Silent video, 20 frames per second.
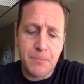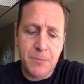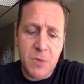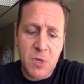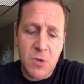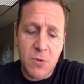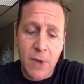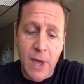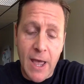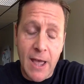
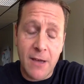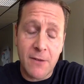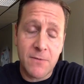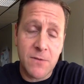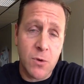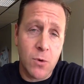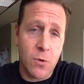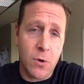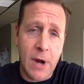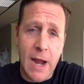you have
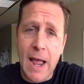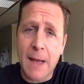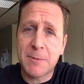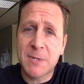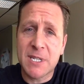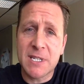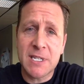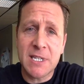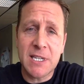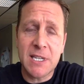your
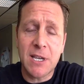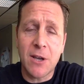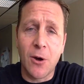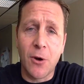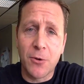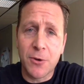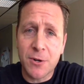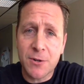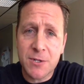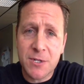absentee
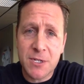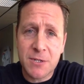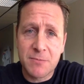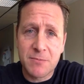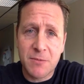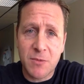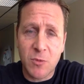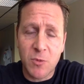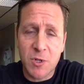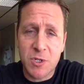owners,
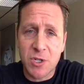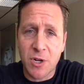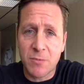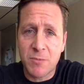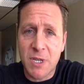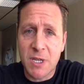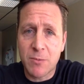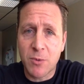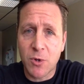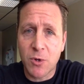which are
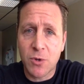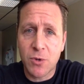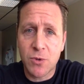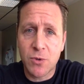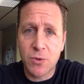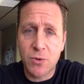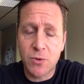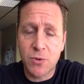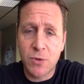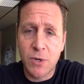people
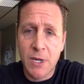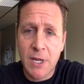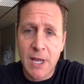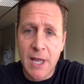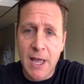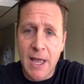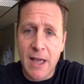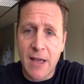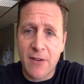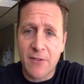who
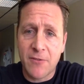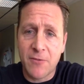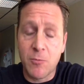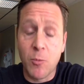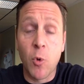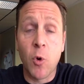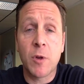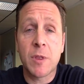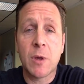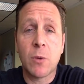have
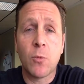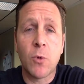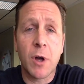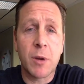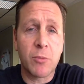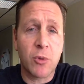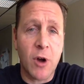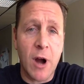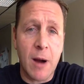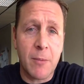more than
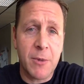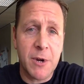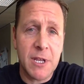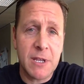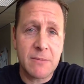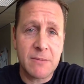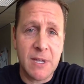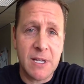one property.